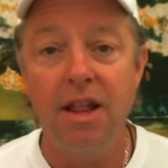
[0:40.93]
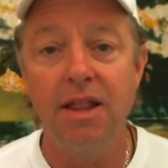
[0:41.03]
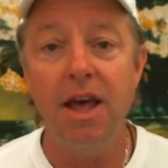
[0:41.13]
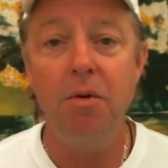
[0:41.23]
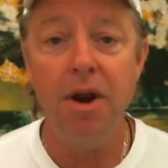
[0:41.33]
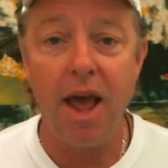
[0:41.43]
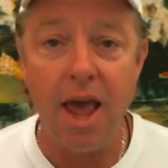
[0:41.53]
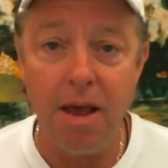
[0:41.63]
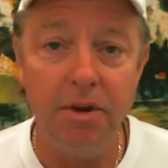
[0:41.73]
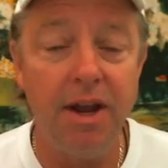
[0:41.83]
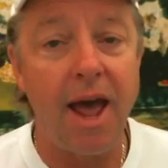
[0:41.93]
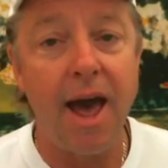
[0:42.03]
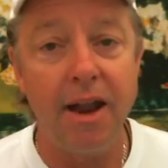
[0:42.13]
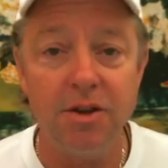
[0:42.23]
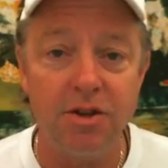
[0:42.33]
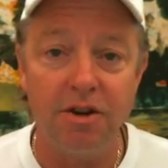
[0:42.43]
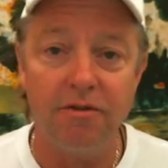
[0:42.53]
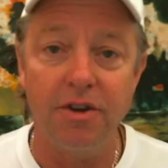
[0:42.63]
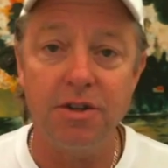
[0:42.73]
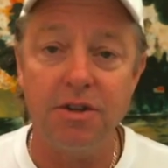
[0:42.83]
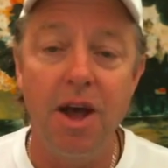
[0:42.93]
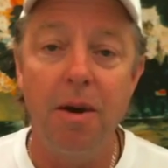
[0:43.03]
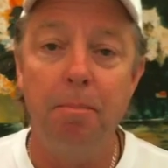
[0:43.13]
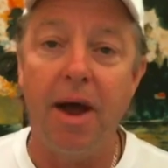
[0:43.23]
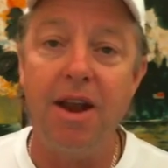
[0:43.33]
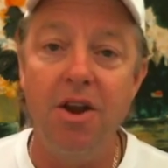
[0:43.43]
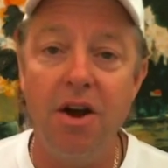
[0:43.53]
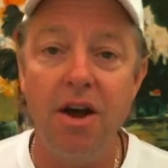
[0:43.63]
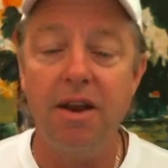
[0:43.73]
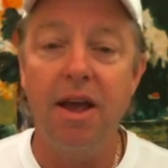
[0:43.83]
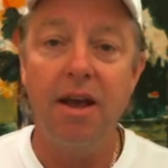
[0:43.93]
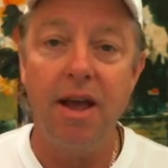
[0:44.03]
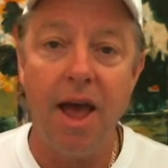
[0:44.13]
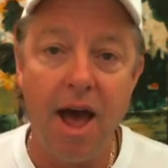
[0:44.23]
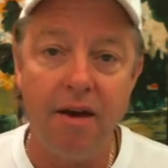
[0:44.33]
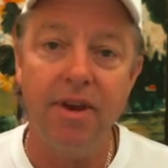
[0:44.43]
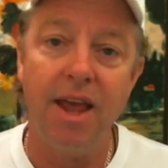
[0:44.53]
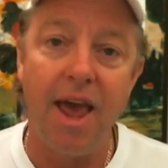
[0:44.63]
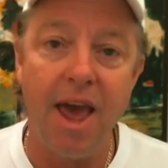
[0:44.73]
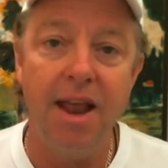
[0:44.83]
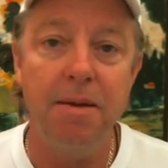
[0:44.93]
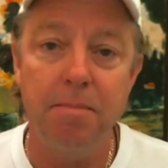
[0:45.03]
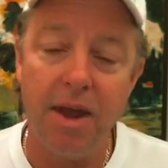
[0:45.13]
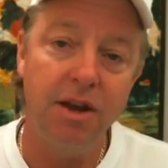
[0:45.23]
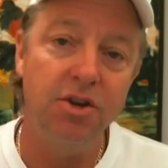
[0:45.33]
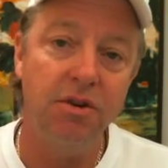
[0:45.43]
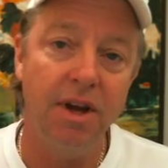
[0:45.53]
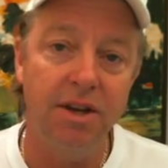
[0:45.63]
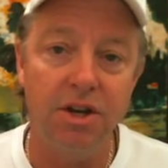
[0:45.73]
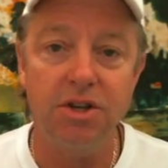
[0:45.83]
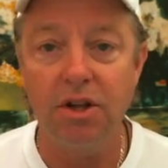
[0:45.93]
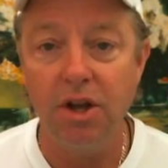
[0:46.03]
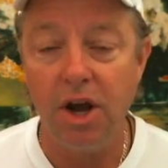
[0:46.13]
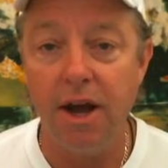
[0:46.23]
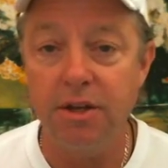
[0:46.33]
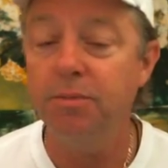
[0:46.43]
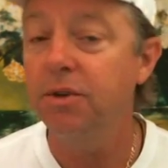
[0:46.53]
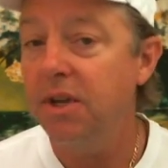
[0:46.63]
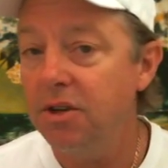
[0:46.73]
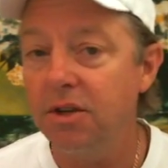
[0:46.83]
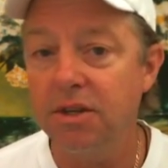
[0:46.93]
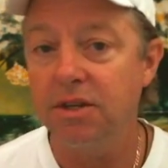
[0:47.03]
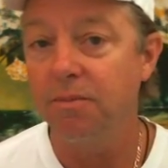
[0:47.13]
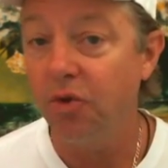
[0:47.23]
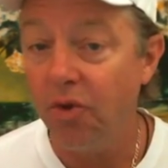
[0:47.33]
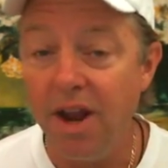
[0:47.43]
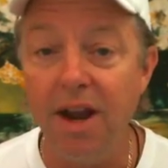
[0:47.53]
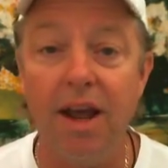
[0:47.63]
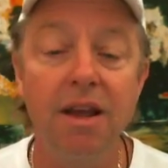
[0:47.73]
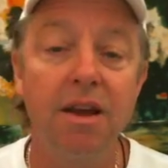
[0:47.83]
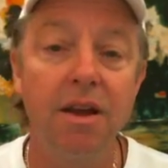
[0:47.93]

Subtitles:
They were able to add a service by not having any major additional cost, potentially some training,